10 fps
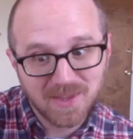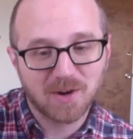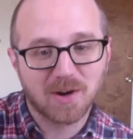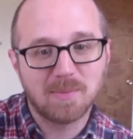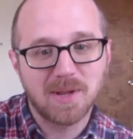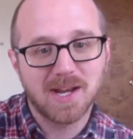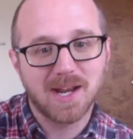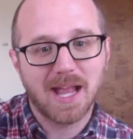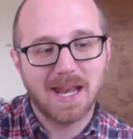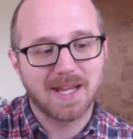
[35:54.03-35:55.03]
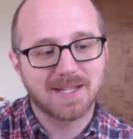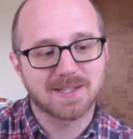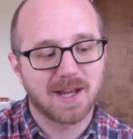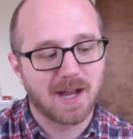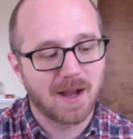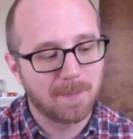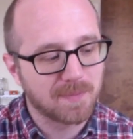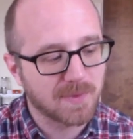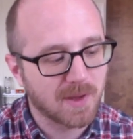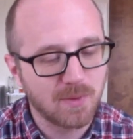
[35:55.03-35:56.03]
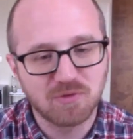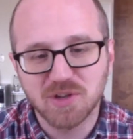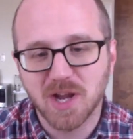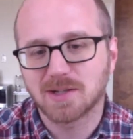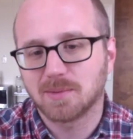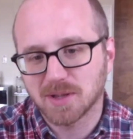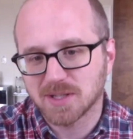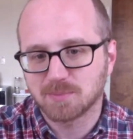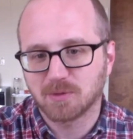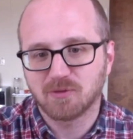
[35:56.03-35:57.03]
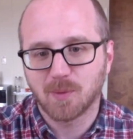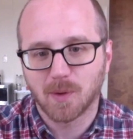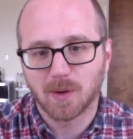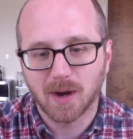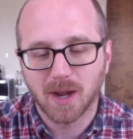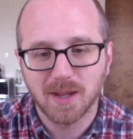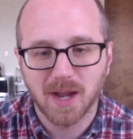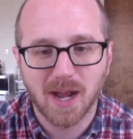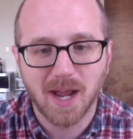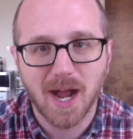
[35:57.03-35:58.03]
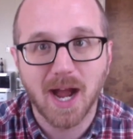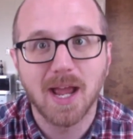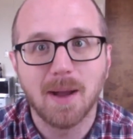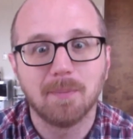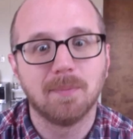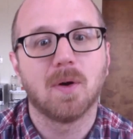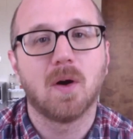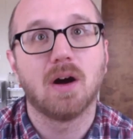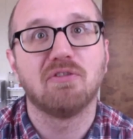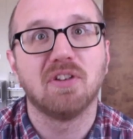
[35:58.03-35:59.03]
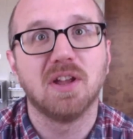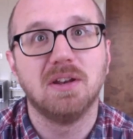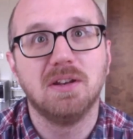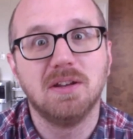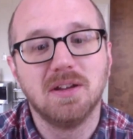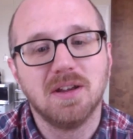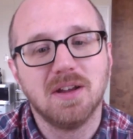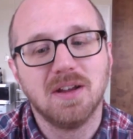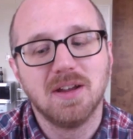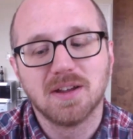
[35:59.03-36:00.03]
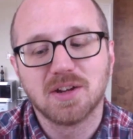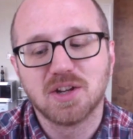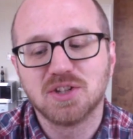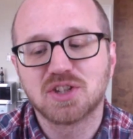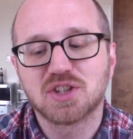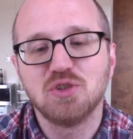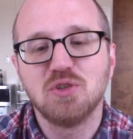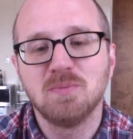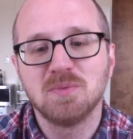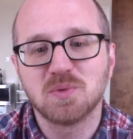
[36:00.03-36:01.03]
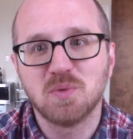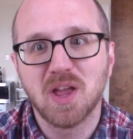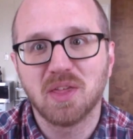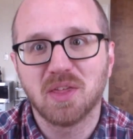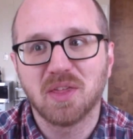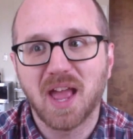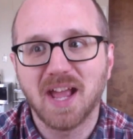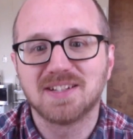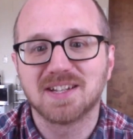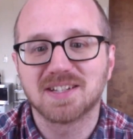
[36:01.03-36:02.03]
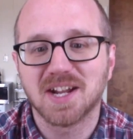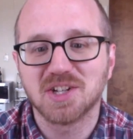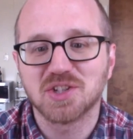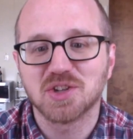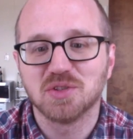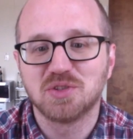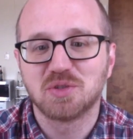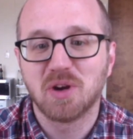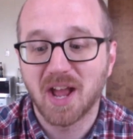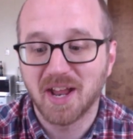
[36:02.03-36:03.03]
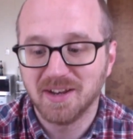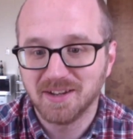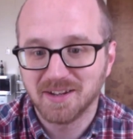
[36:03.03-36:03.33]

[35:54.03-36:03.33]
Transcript: know what I mean? And it's um, we've talked about this before. I, I, I am often consumed with existential dread